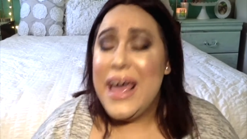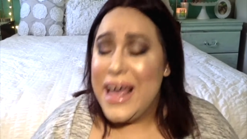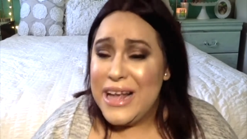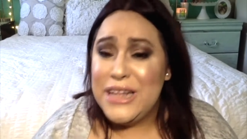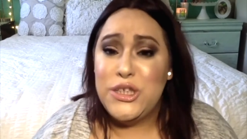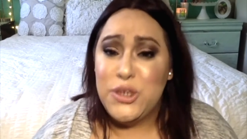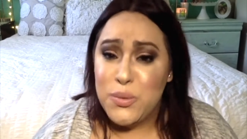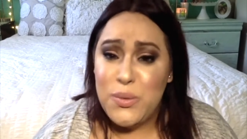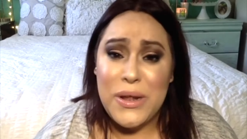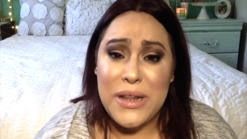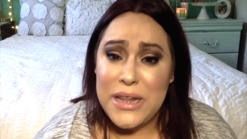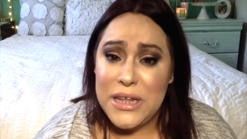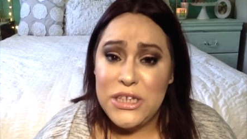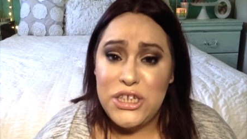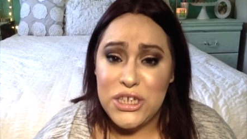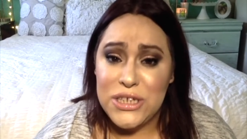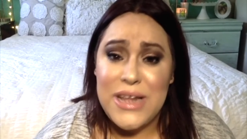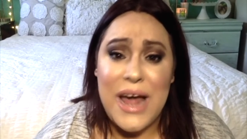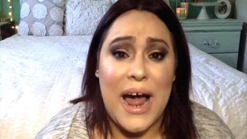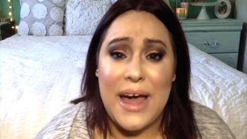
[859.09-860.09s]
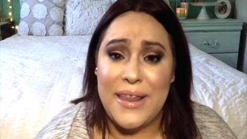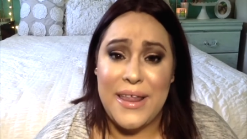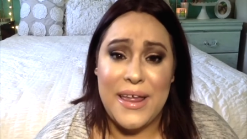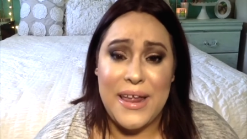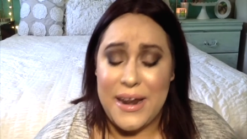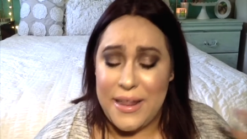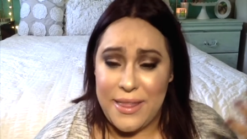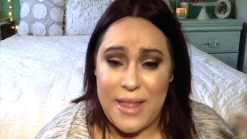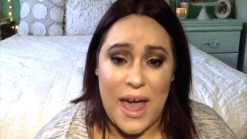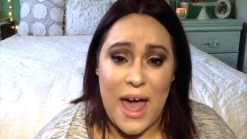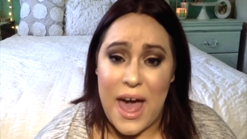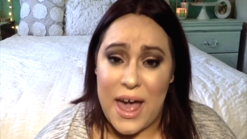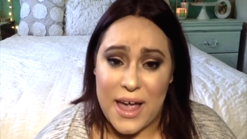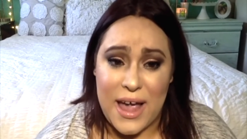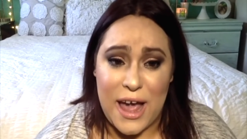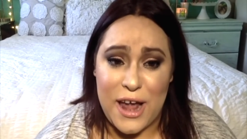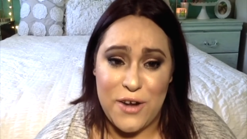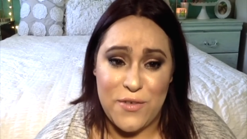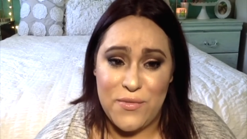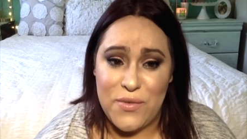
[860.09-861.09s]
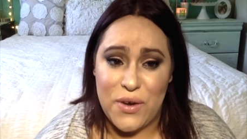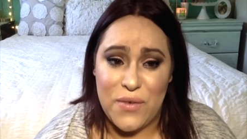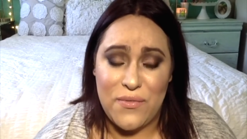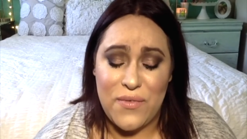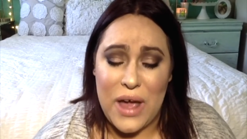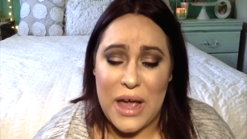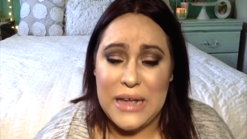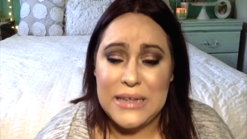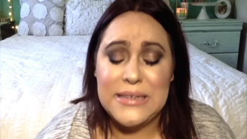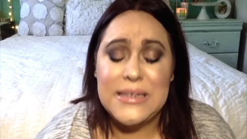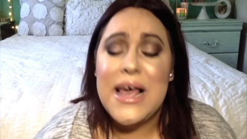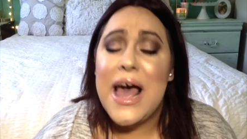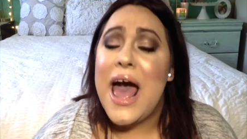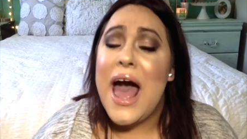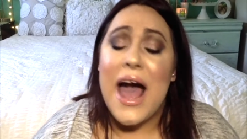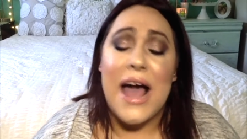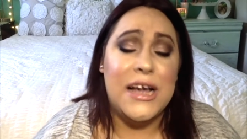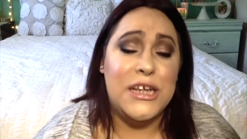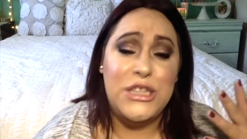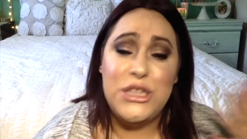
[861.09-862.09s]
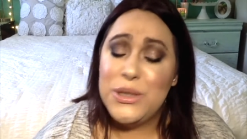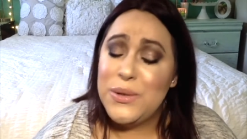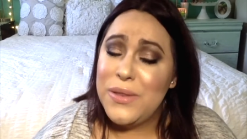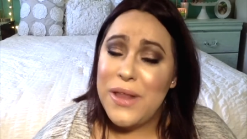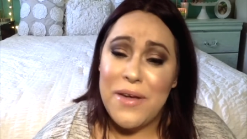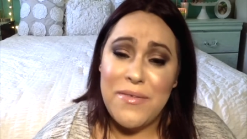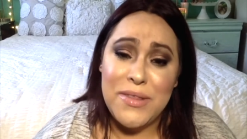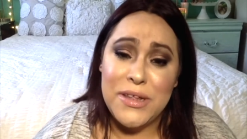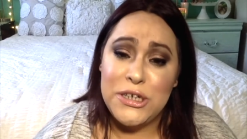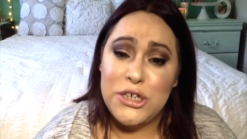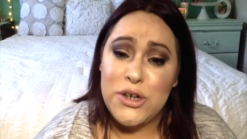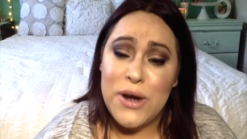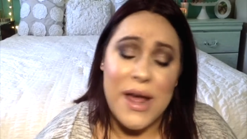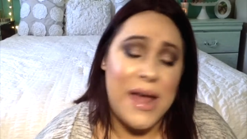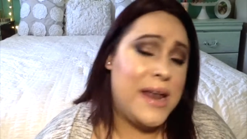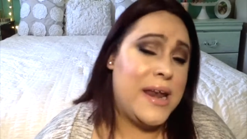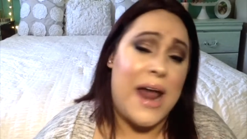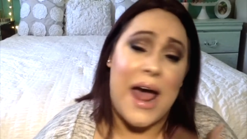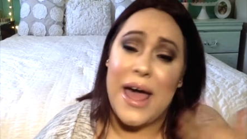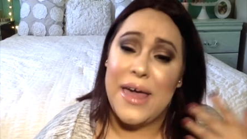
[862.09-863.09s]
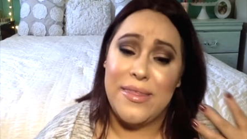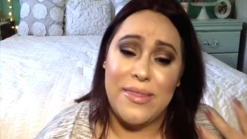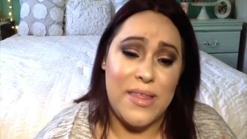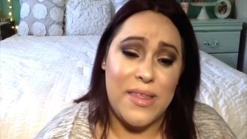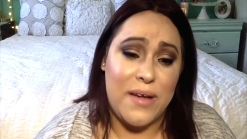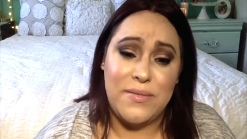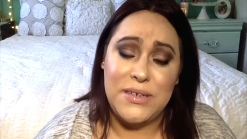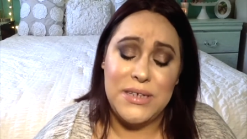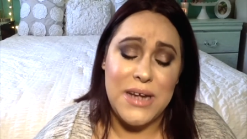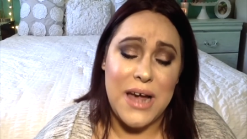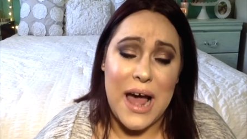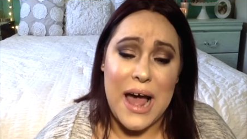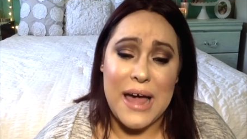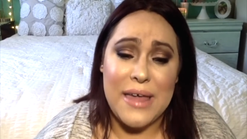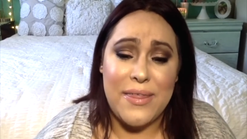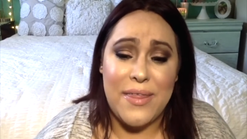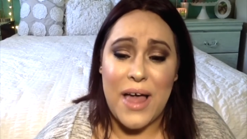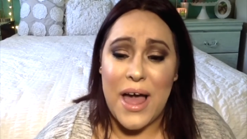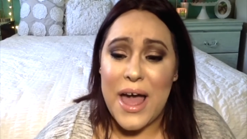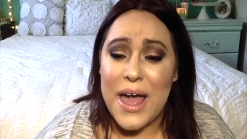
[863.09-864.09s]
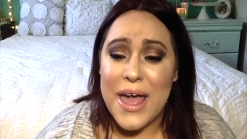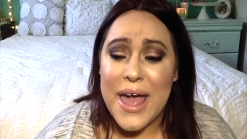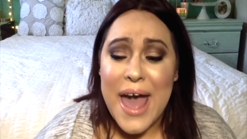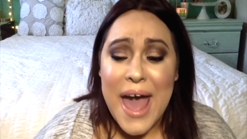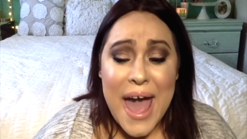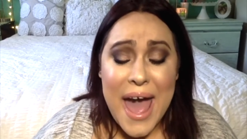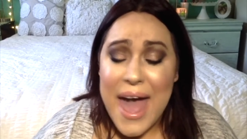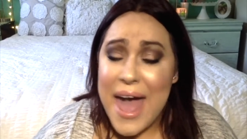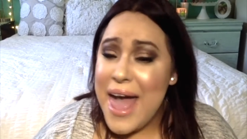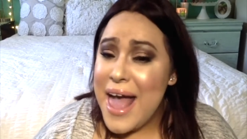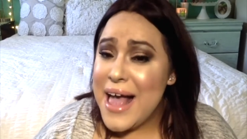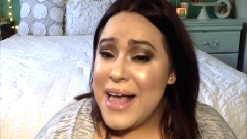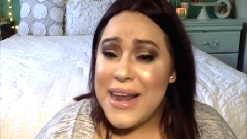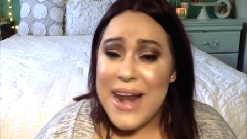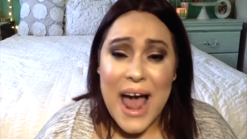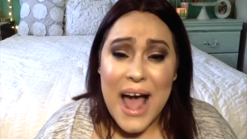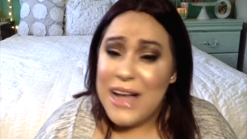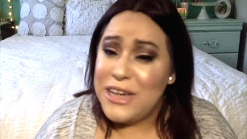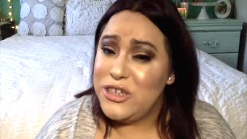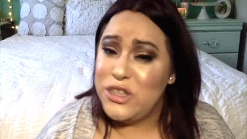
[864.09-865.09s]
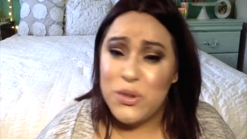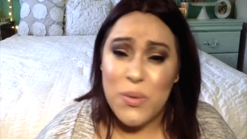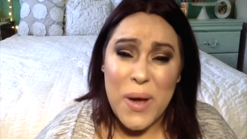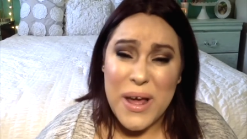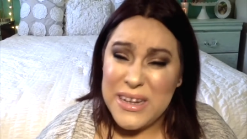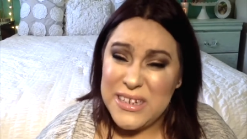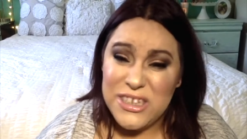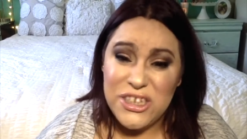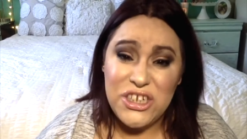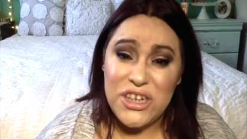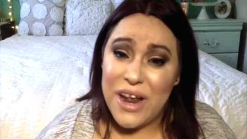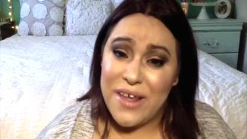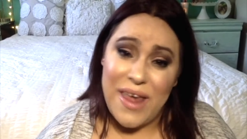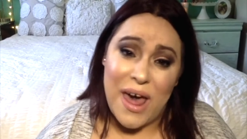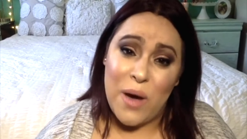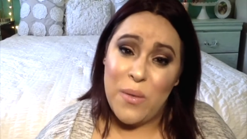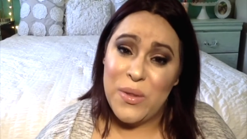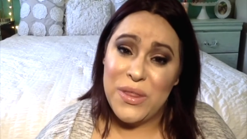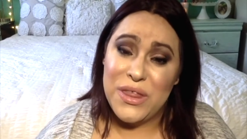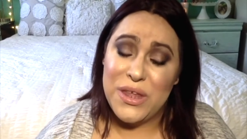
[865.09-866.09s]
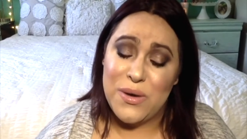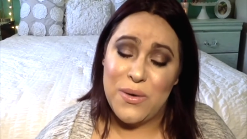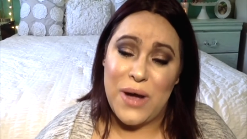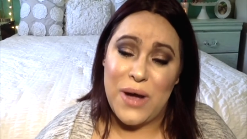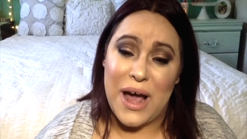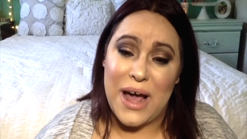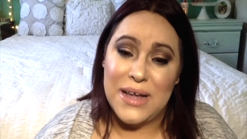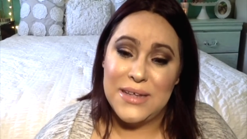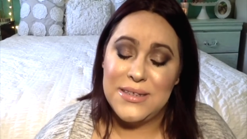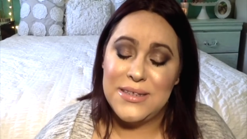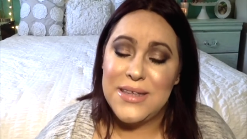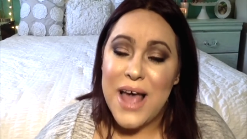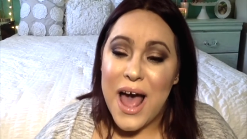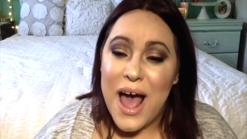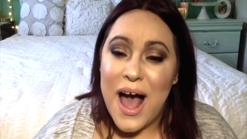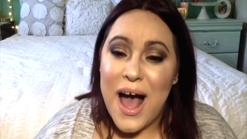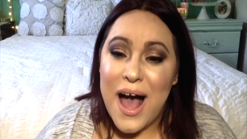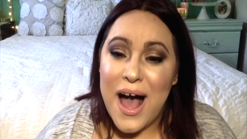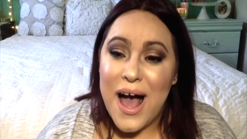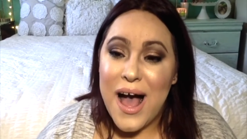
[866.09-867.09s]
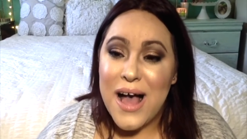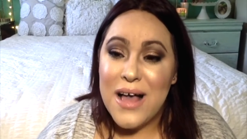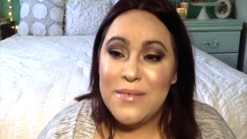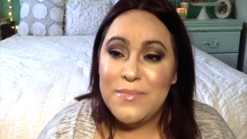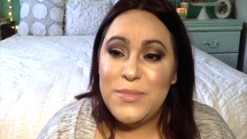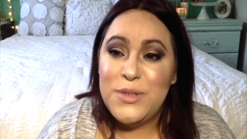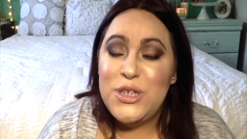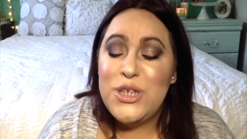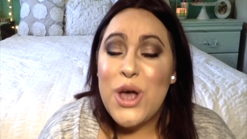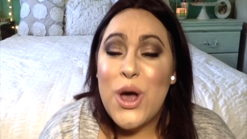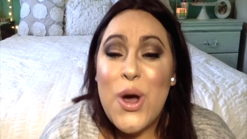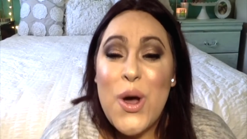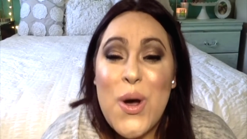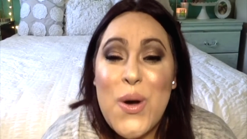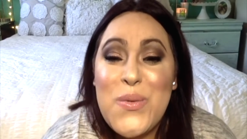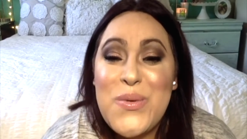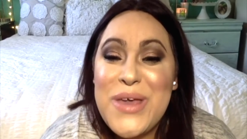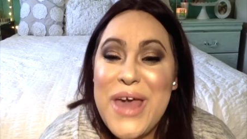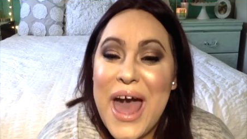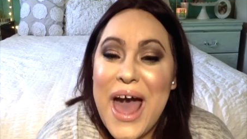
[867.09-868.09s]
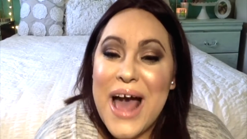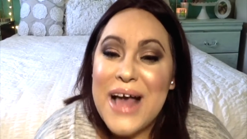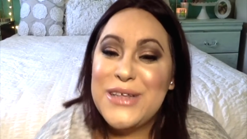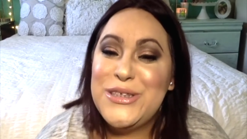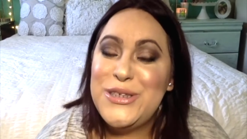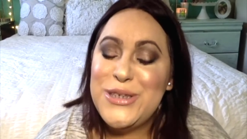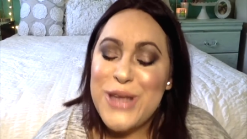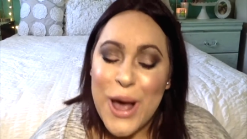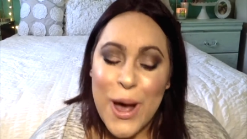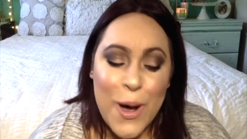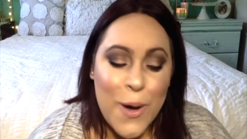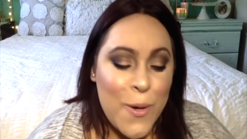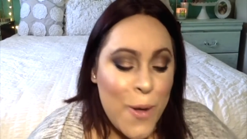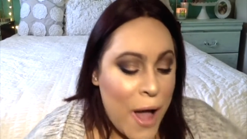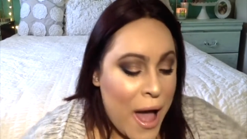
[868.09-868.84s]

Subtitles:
It's really just highlighting the heck out of your face. I do love the trend. I love to highlight, and I just wanted to share that with you guys. So yeah, so